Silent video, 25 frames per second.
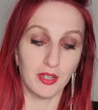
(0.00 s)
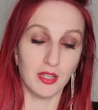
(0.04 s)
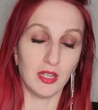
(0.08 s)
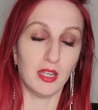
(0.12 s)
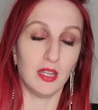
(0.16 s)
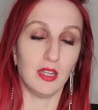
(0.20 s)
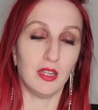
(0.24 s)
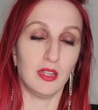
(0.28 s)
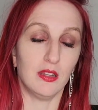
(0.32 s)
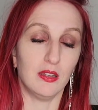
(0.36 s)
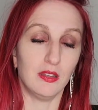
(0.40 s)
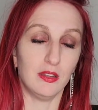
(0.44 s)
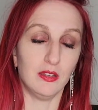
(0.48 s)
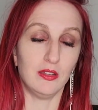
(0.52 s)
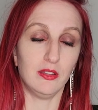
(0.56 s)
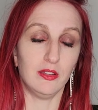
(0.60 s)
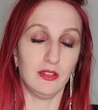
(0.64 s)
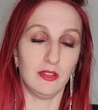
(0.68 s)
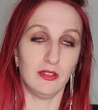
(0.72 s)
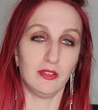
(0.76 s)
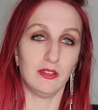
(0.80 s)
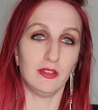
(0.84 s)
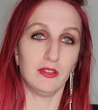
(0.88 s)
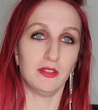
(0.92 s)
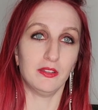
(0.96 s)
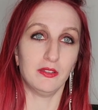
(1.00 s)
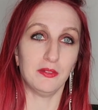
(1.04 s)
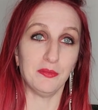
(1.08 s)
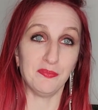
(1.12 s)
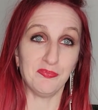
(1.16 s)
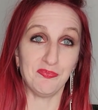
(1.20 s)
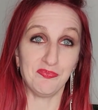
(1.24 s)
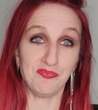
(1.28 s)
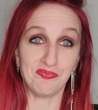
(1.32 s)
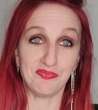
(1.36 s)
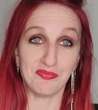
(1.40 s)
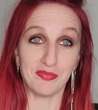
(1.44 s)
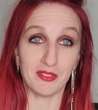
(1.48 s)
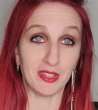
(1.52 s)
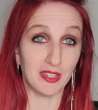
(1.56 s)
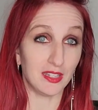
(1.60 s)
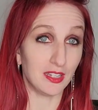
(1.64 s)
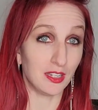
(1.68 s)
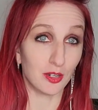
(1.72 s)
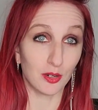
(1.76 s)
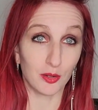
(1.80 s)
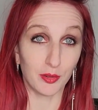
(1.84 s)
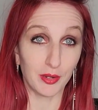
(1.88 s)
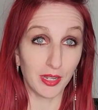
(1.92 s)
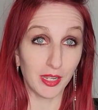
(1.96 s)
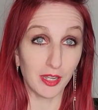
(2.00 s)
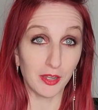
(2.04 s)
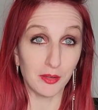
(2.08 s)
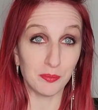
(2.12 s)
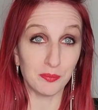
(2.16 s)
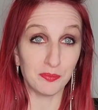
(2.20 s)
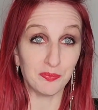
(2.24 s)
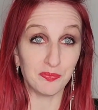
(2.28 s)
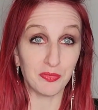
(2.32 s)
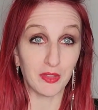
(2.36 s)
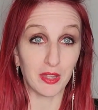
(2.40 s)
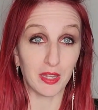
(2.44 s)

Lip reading: And then here I am.